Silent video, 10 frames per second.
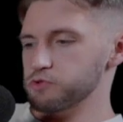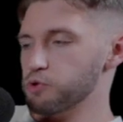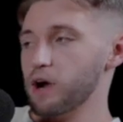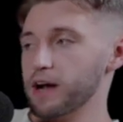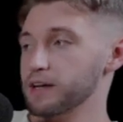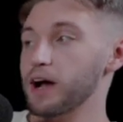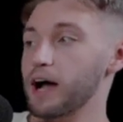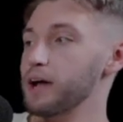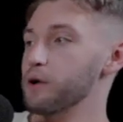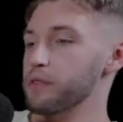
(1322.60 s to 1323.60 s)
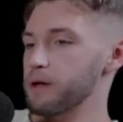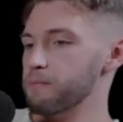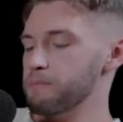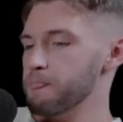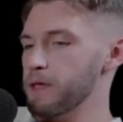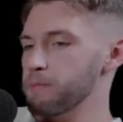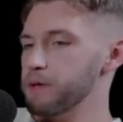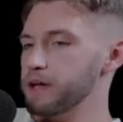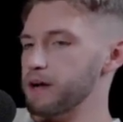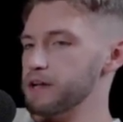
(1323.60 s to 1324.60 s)
trying to hire them,
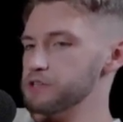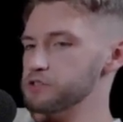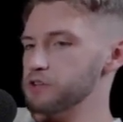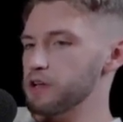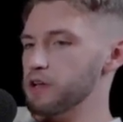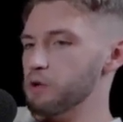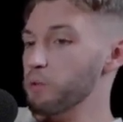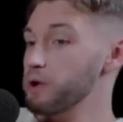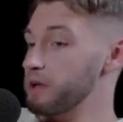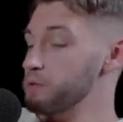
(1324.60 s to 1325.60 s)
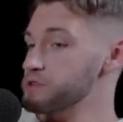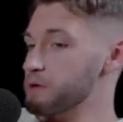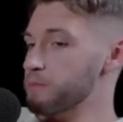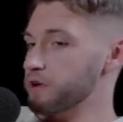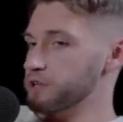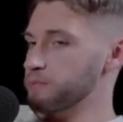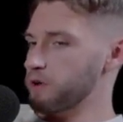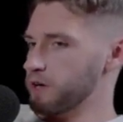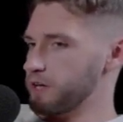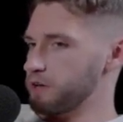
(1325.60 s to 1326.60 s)
because it was an emerging
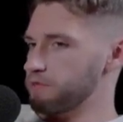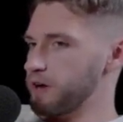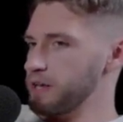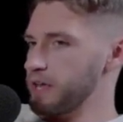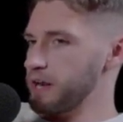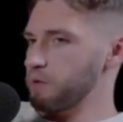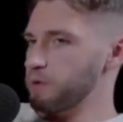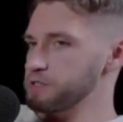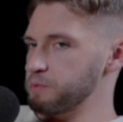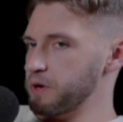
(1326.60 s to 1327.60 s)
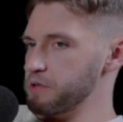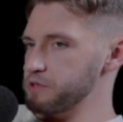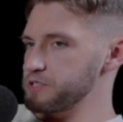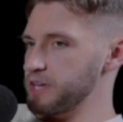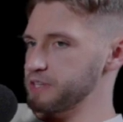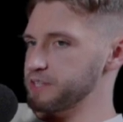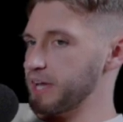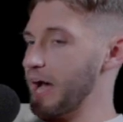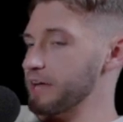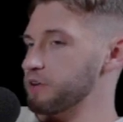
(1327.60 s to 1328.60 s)
market, right? And it wasn't one of those things
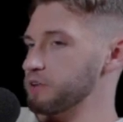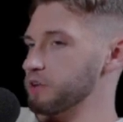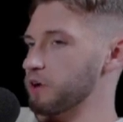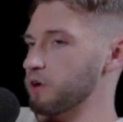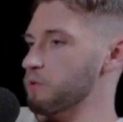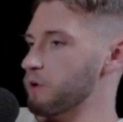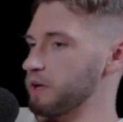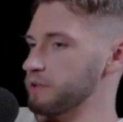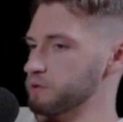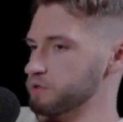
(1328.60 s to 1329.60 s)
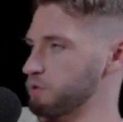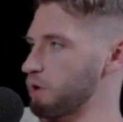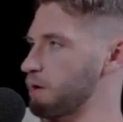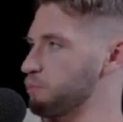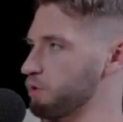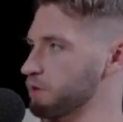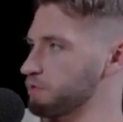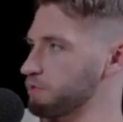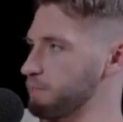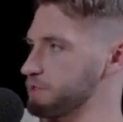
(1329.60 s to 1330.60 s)
like I couldn't go on. There was no
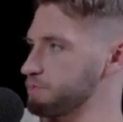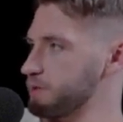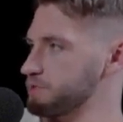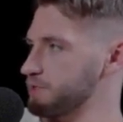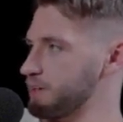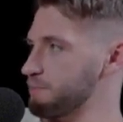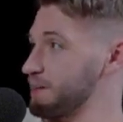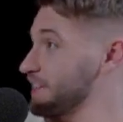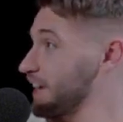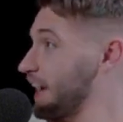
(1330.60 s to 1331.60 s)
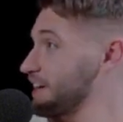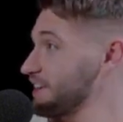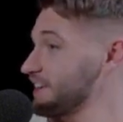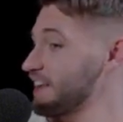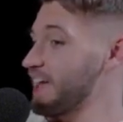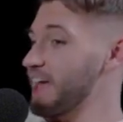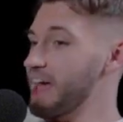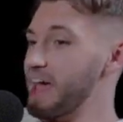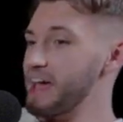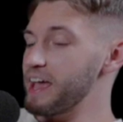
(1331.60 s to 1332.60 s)
Upwork for MySpace. Right. You know what I mean? Like I couldn't.
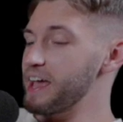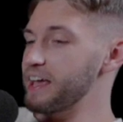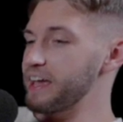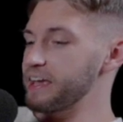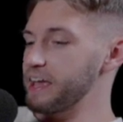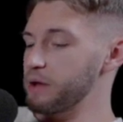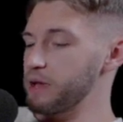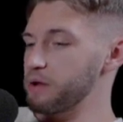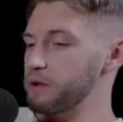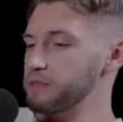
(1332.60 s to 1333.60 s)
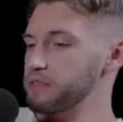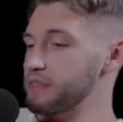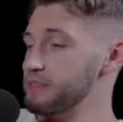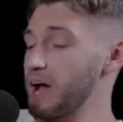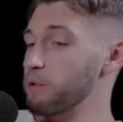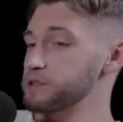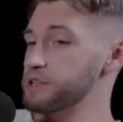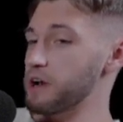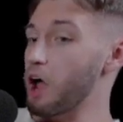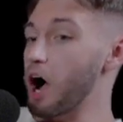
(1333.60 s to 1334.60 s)
That
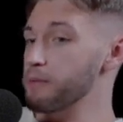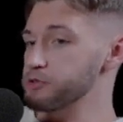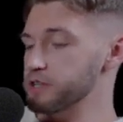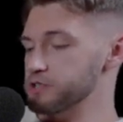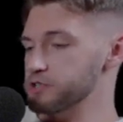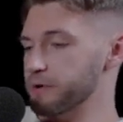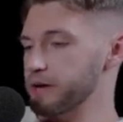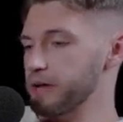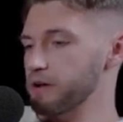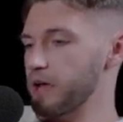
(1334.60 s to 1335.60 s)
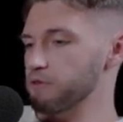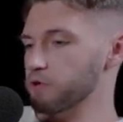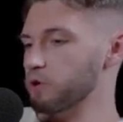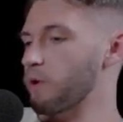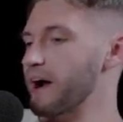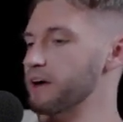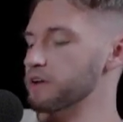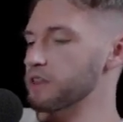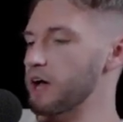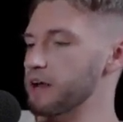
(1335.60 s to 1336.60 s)
wasn't an option. So it
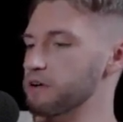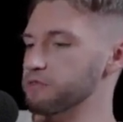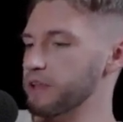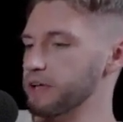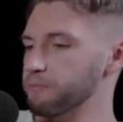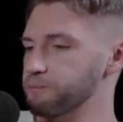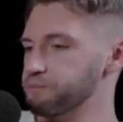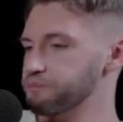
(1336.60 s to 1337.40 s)
required a lot of like